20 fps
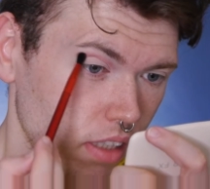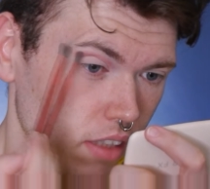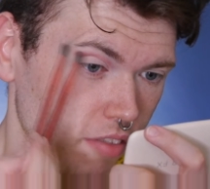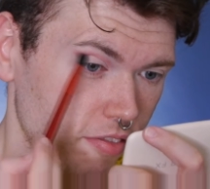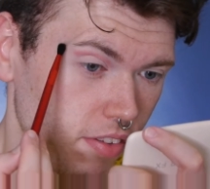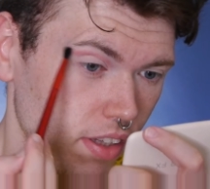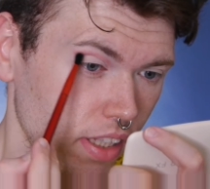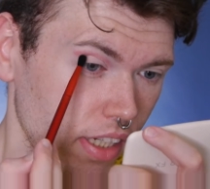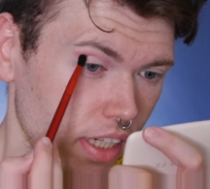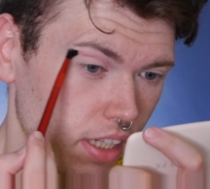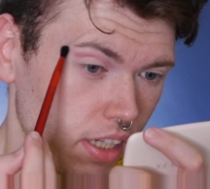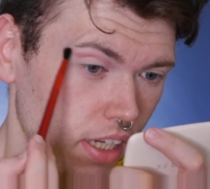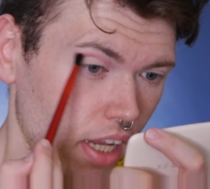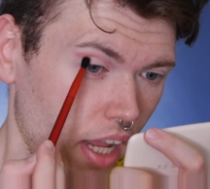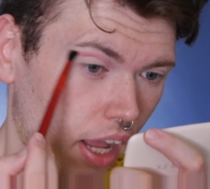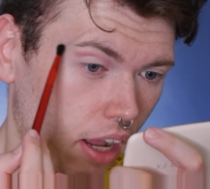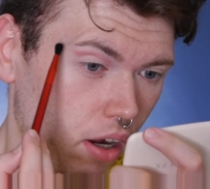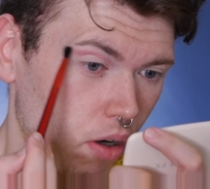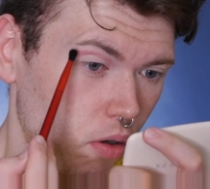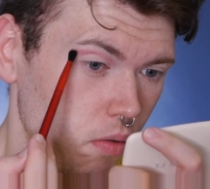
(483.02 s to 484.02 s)
Flick it
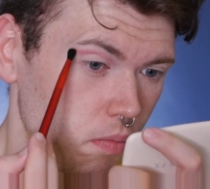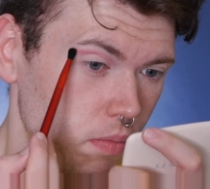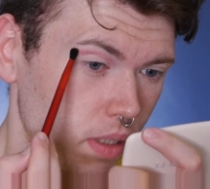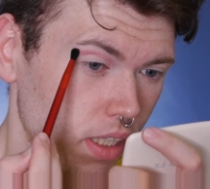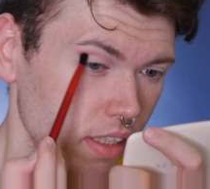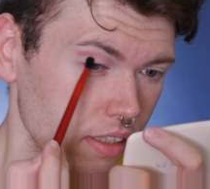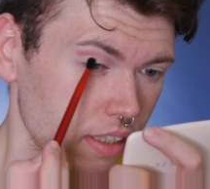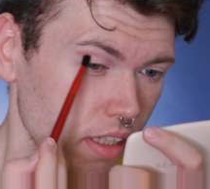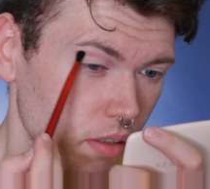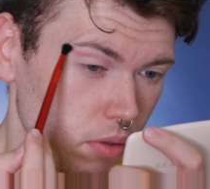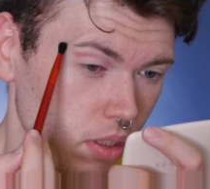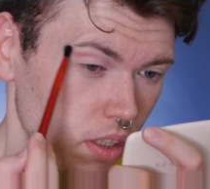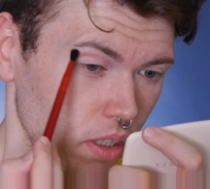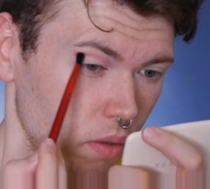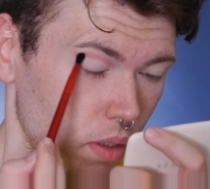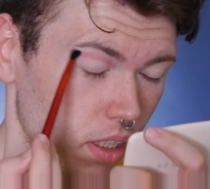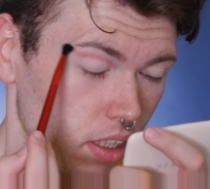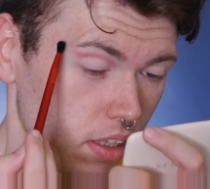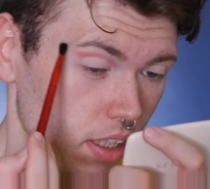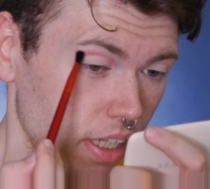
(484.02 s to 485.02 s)
out because I really
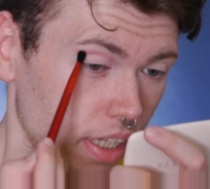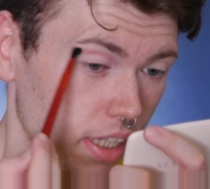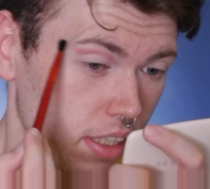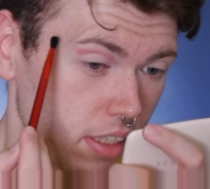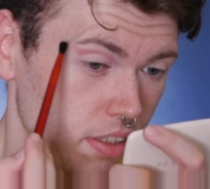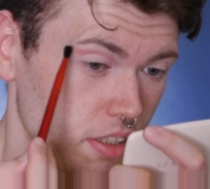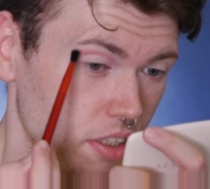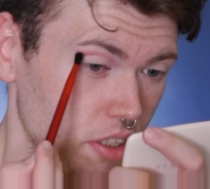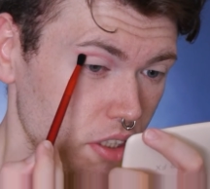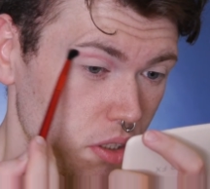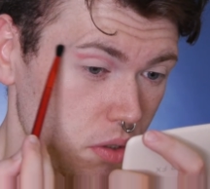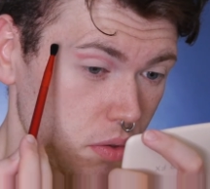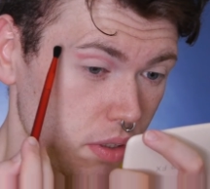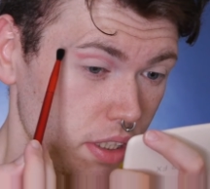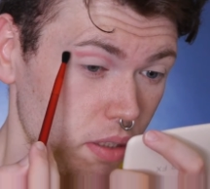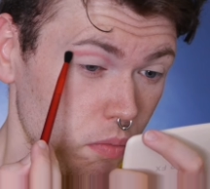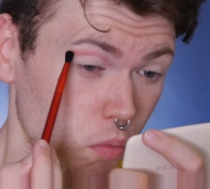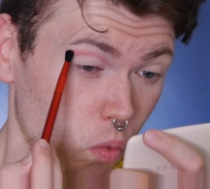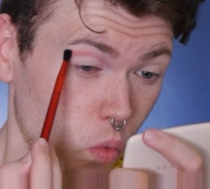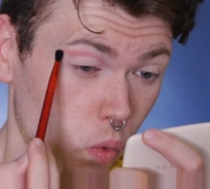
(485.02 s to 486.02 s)
want like an
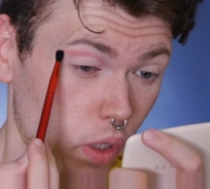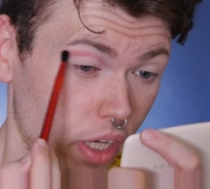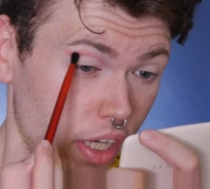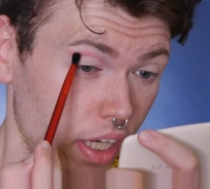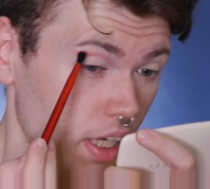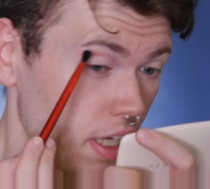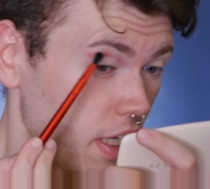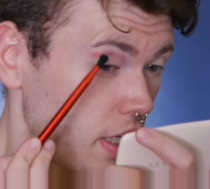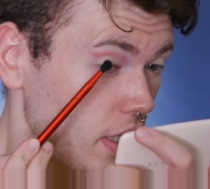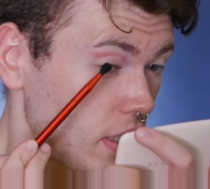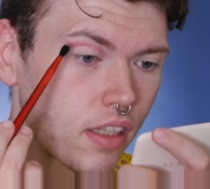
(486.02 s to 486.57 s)
extreme wing.